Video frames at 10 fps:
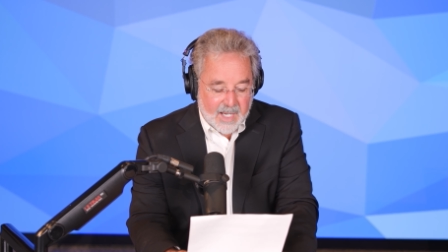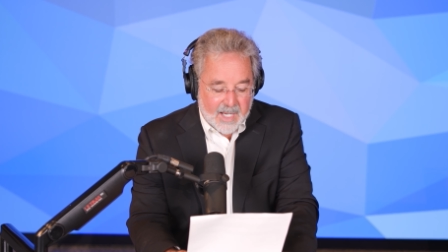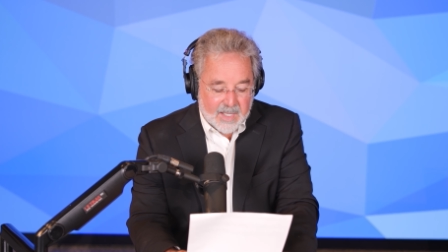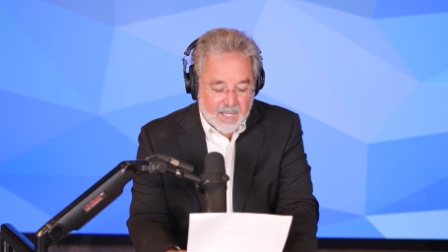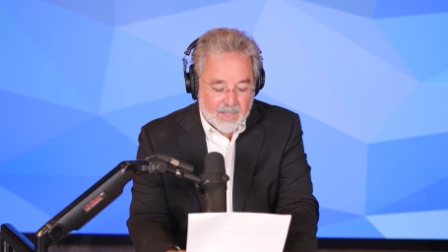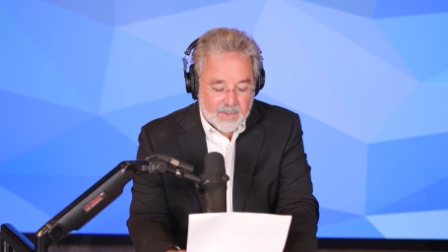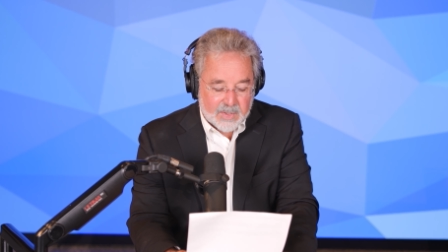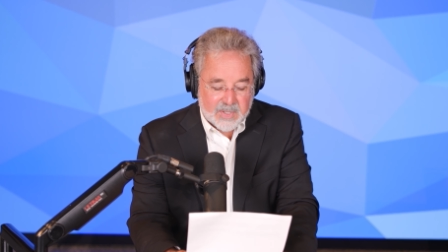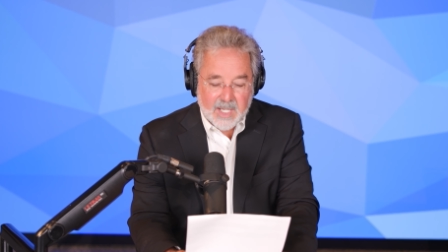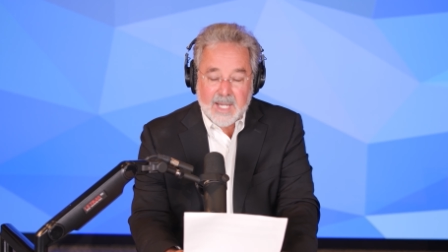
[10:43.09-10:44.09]
and
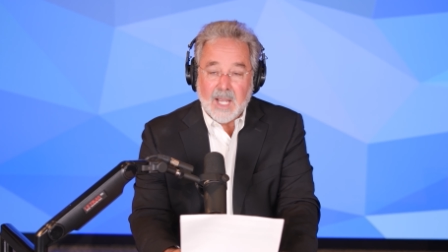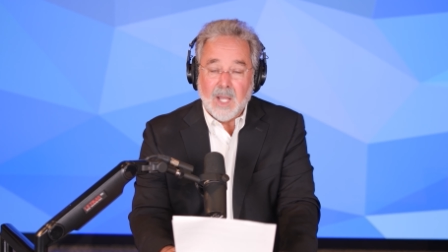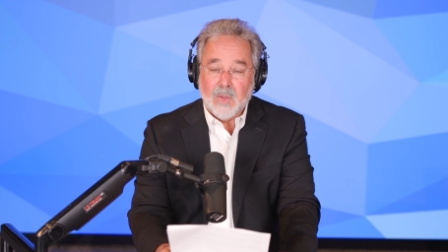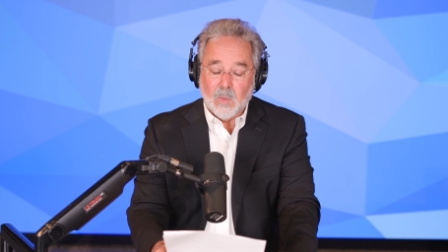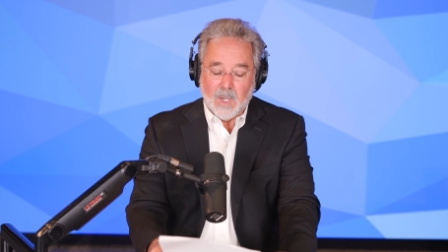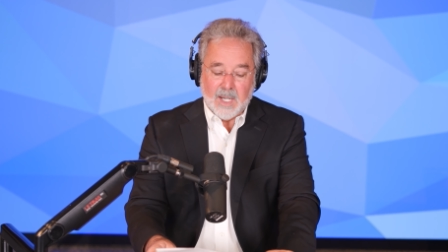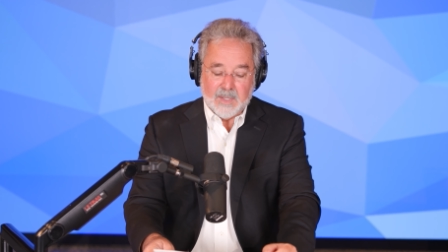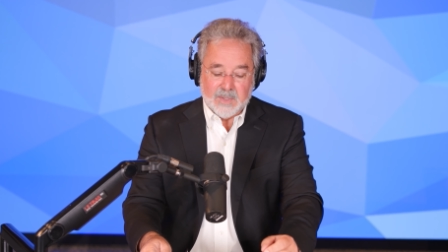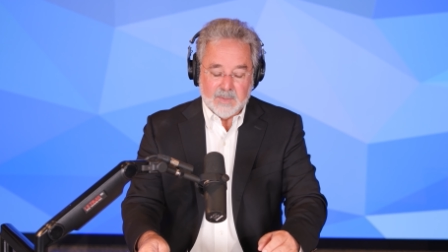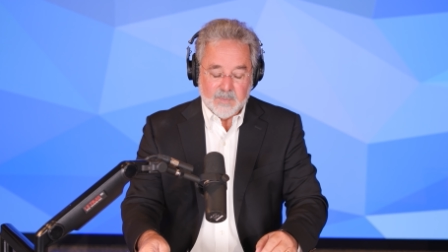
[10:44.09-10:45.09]
others say
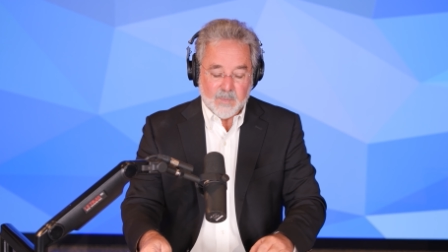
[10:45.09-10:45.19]
otherwise?